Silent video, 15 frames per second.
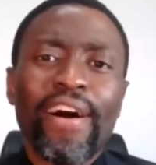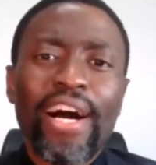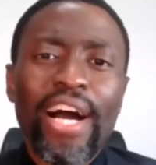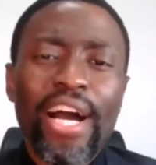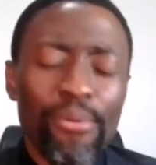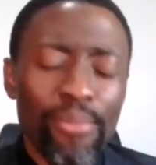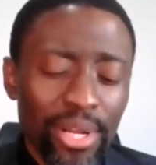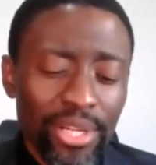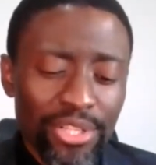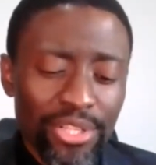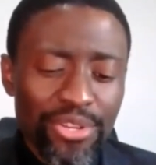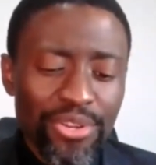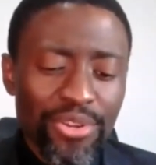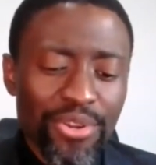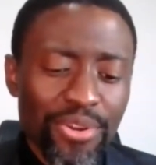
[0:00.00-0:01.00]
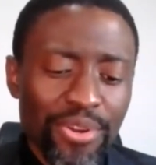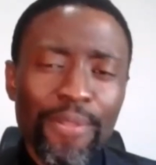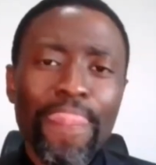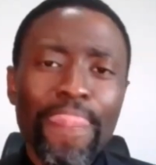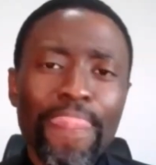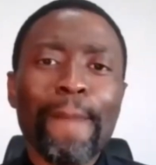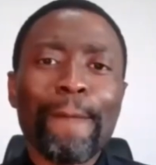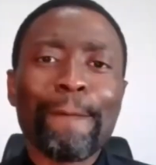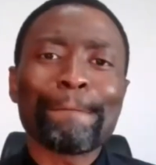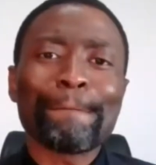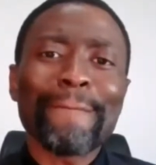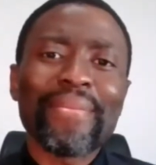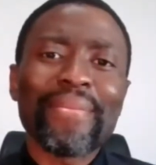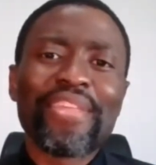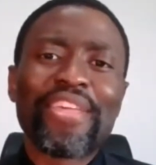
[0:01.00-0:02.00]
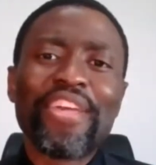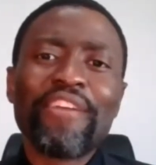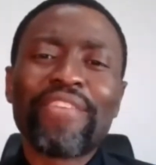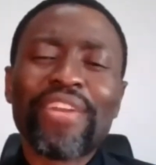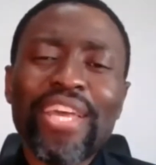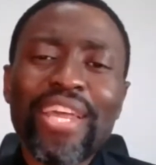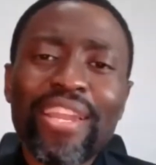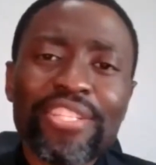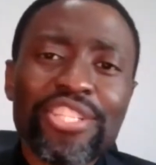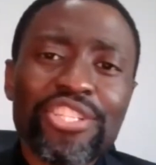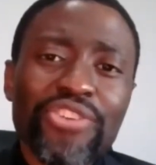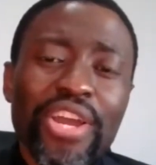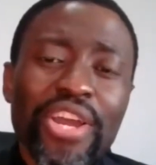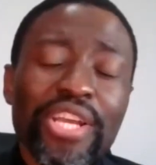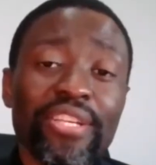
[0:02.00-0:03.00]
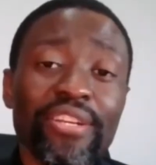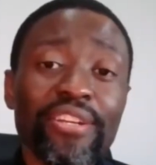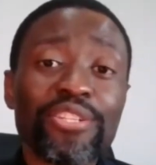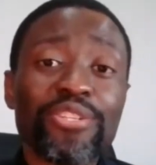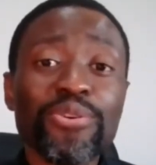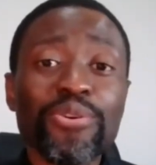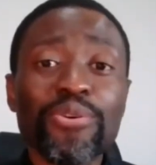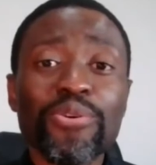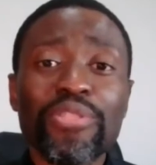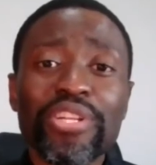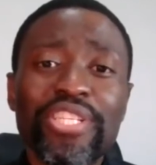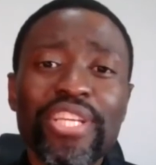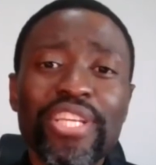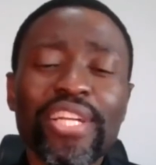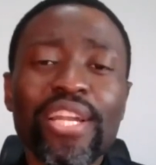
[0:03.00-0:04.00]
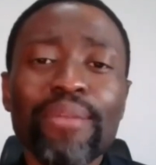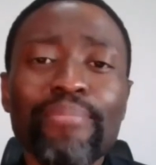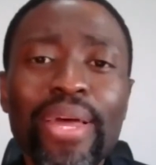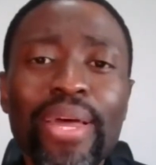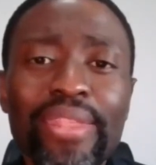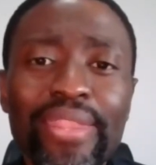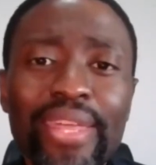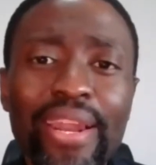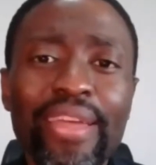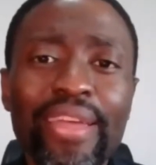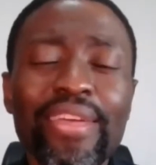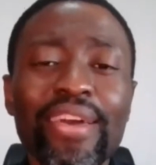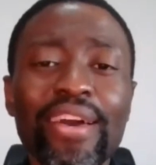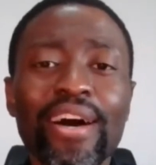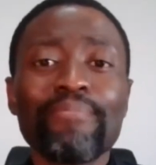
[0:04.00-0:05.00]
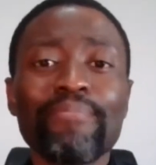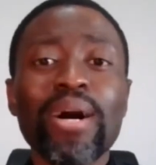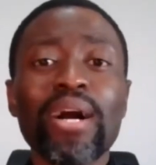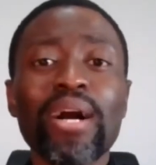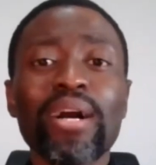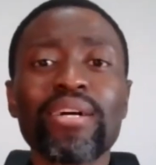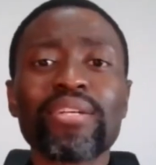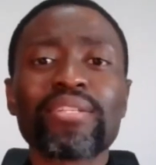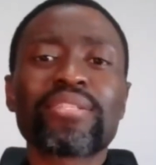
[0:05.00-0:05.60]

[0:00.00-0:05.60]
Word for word: I want to give an illustration to the gentlemen that are here among us.